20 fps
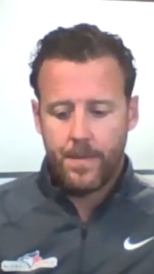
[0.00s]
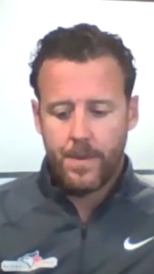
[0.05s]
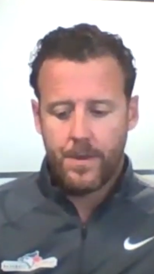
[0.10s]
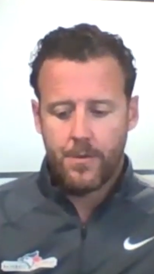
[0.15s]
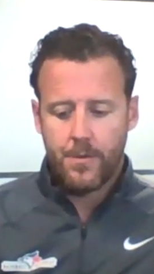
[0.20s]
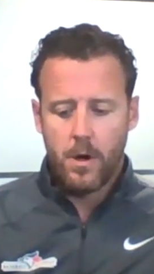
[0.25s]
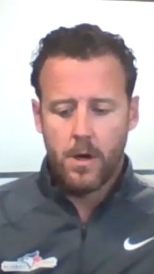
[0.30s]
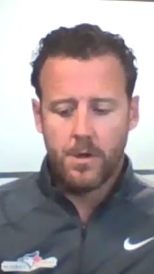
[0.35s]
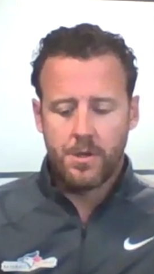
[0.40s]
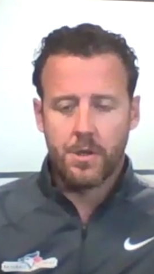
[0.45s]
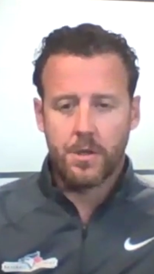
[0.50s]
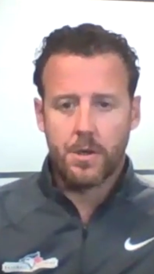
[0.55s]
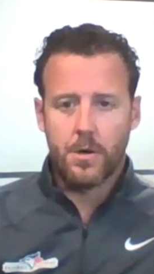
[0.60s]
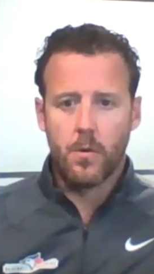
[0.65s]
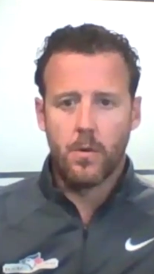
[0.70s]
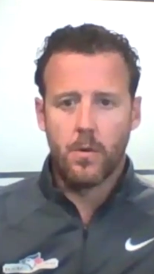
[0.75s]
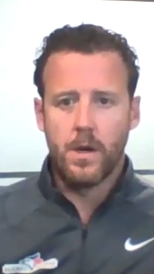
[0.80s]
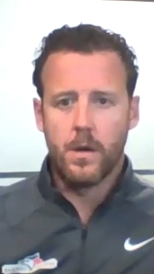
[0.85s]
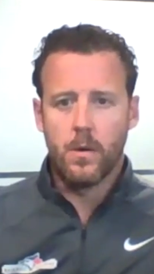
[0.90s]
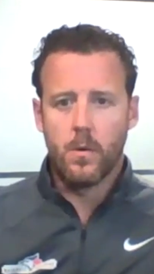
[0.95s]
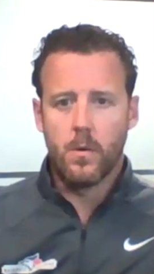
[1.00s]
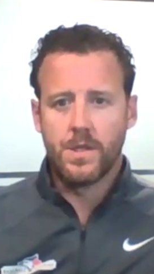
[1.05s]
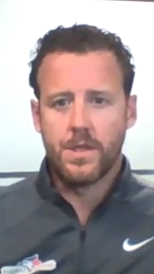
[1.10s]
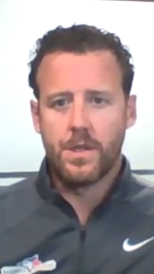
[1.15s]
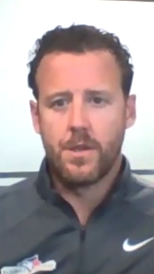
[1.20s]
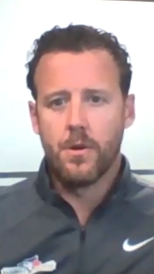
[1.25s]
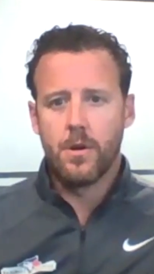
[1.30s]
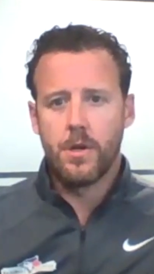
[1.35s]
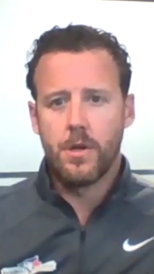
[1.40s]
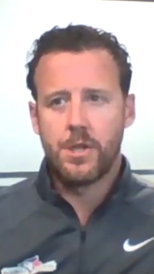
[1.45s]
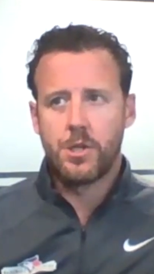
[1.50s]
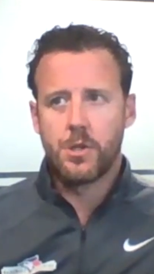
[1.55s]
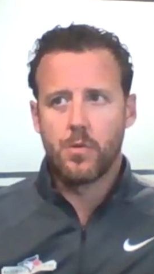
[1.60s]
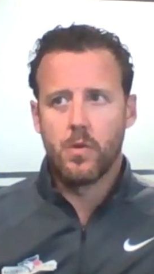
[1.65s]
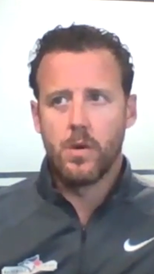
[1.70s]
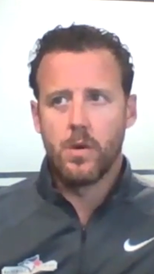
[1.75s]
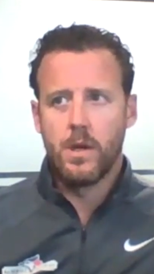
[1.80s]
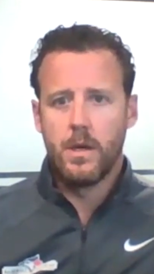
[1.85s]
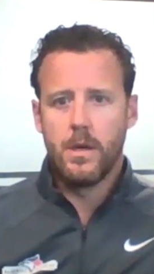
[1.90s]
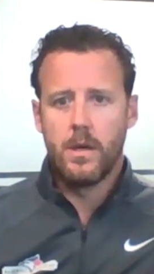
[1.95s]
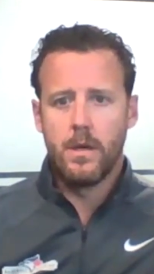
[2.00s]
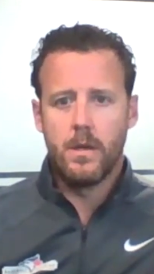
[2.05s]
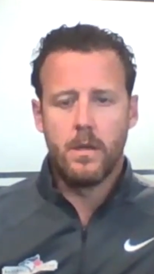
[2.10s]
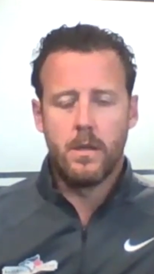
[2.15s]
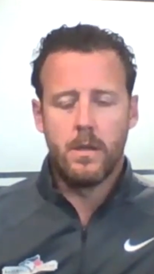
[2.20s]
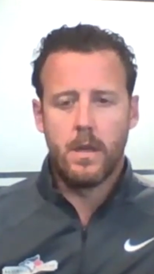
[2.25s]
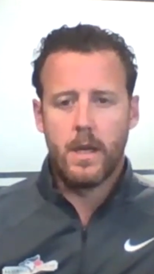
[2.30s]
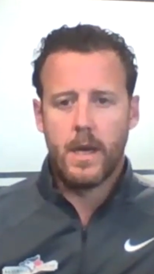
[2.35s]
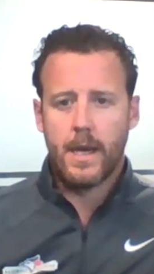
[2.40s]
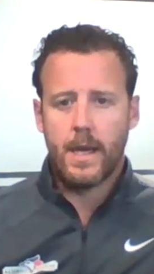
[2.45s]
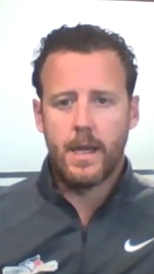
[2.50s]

Throughout your career, was there a drill like